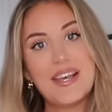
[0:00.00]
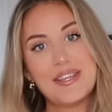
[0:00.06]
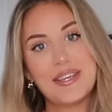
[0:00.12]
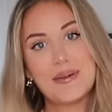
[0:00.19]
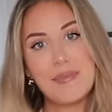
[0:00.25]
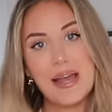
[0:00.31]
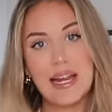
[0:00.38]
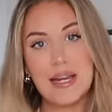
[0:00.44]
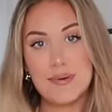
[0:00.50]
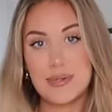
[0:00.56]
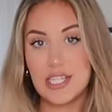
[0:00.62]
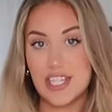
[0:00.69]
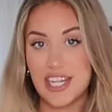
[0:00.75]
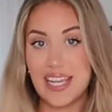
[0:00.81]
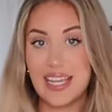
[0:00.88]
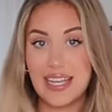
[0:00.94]
Compare it with
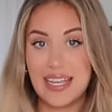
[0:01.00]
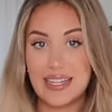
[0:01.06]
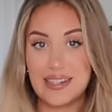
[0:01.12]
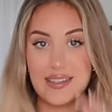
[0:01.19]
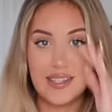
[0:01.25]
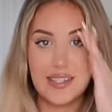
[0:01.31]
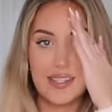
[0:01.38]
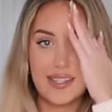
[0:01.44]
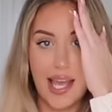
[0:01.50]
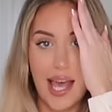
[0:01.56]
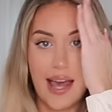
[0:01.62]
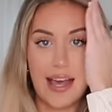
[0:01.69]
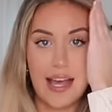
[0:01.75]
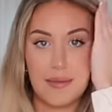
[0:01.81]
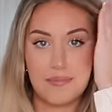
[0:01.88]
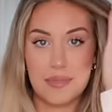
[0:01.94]
jeans,
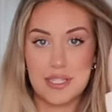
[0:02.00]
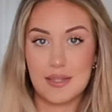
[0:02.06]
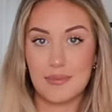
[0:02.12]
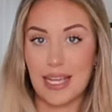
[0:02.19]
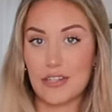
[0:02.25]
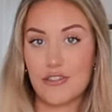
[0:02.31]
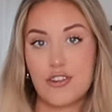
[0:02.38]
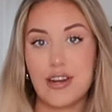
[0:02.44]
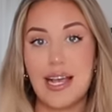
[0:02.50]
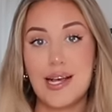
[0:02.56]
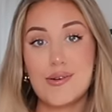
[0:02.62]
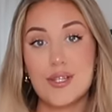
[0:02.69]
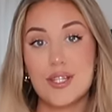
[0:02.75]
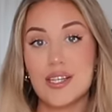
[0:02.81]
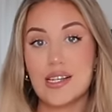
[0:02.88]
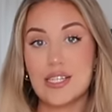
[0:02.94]
some like
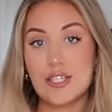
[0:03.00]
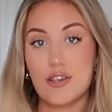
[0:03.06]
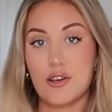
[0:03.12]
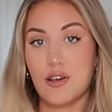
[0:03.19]
trousers,